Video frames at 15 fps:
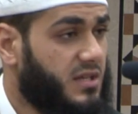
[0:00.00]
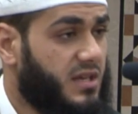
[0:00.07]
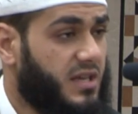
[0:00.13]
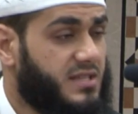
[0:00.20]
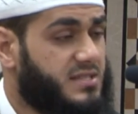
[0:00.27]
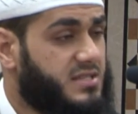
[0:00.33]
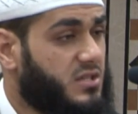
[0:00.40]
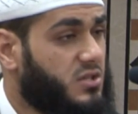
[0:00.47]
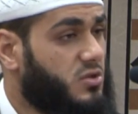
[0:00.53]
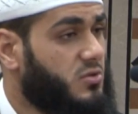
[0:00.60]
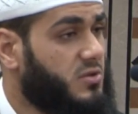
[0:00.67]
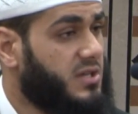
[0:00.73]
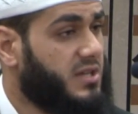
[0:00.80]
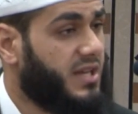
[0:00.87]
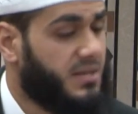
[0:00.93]
in
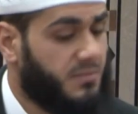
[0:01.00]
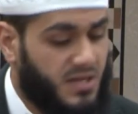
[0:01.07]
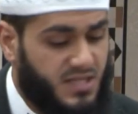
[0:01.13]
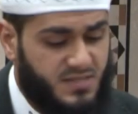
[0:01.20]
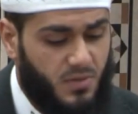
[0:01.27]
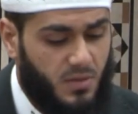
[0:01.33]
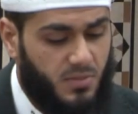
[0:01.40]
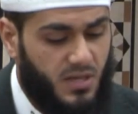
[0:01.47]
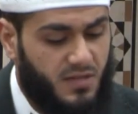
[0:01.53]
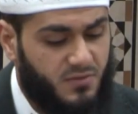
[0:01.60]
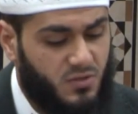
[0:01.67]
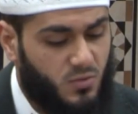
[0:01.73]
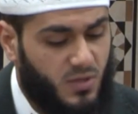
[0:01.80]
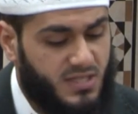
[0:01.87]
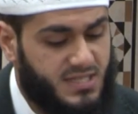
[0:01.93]
security and amongst my
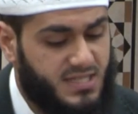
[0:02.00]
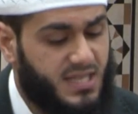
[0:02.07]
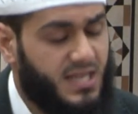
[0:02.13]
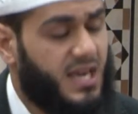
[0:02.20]
beloved ones